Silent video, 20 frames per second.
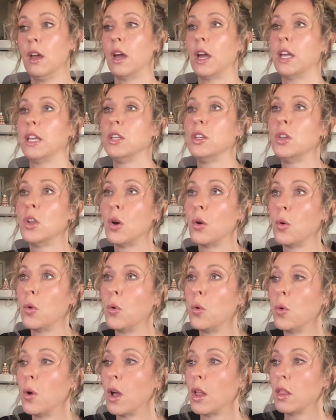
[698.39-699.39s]
I
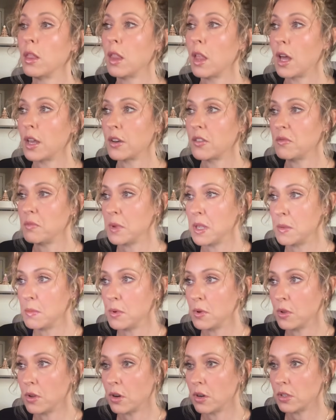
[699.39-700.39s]
know a lot of
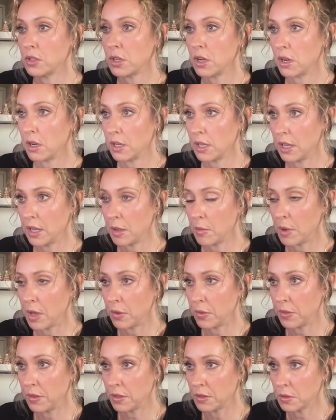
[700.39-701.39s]
people are talking
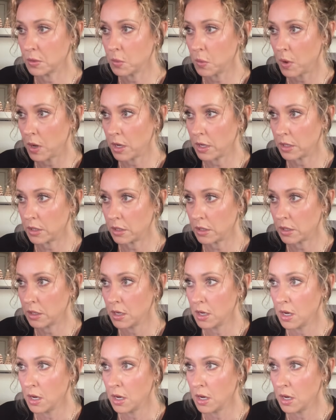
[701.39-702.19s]
about this one.